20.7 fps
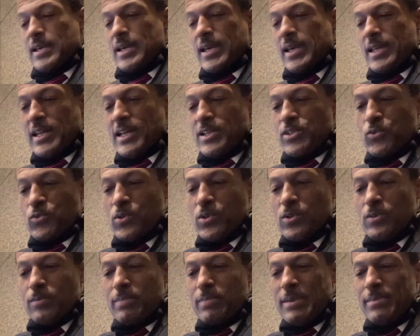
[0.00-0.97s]
and I
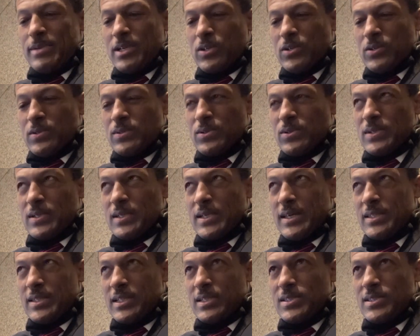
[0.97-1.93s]
drilled maybe
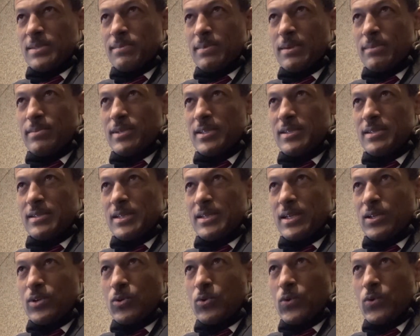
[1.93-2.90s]
maybe a
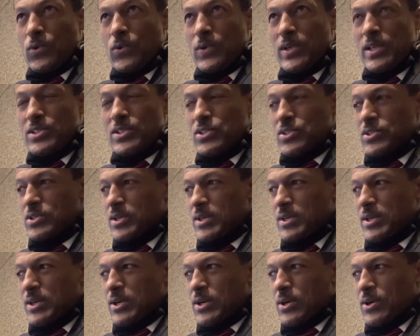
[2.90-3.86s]
1/4 inch
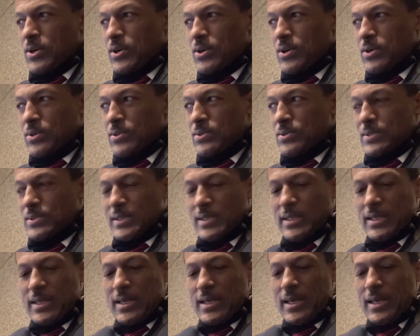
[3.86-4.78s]
hole,